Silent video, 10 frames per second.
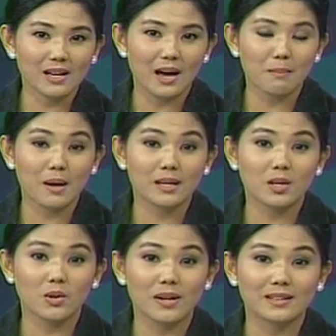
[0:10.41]
I'm Maiki
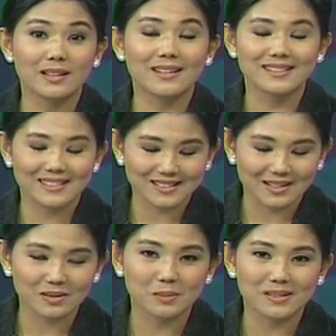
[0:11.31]
Oreta. Let's get
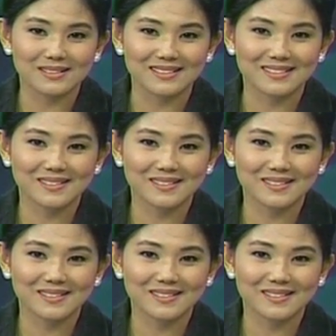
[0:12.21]
down to business.